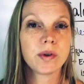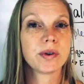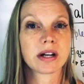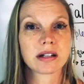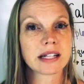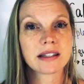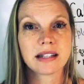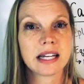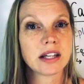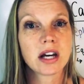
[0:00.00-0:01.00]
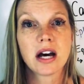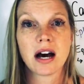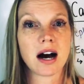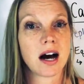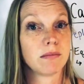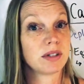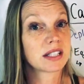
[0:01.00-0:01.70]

You can click the link, um,